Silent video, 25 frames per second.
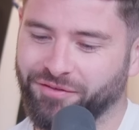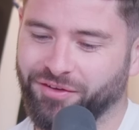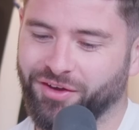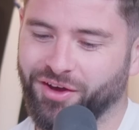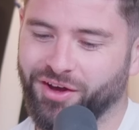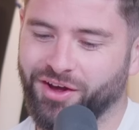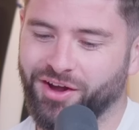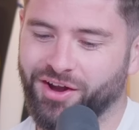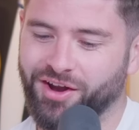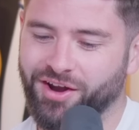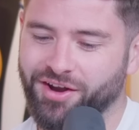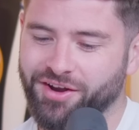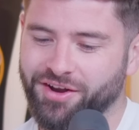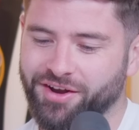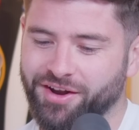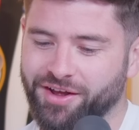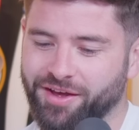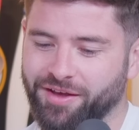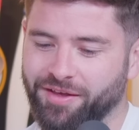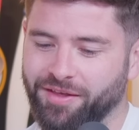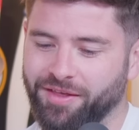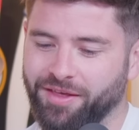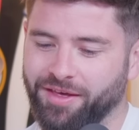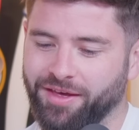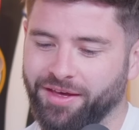I've gone
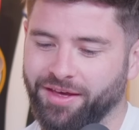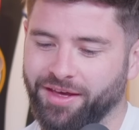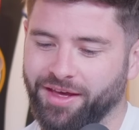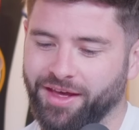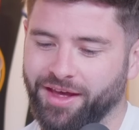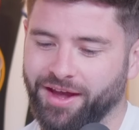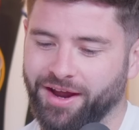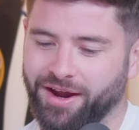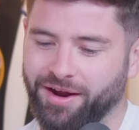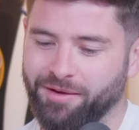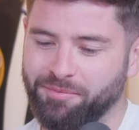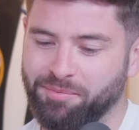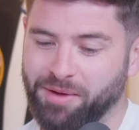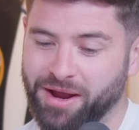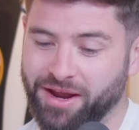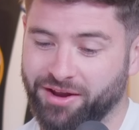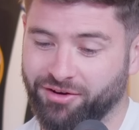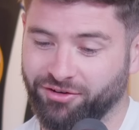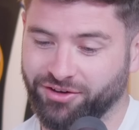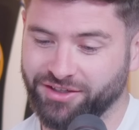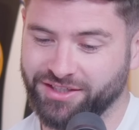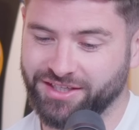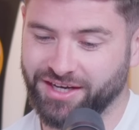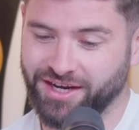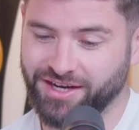
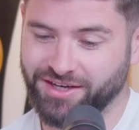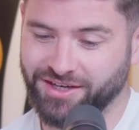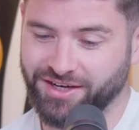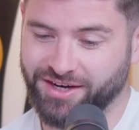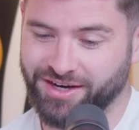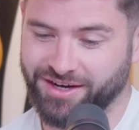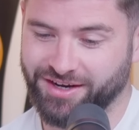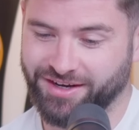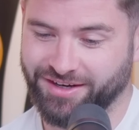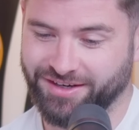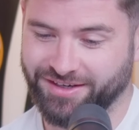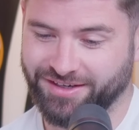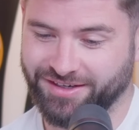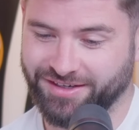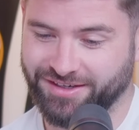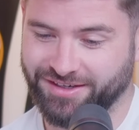Bakary Sagna,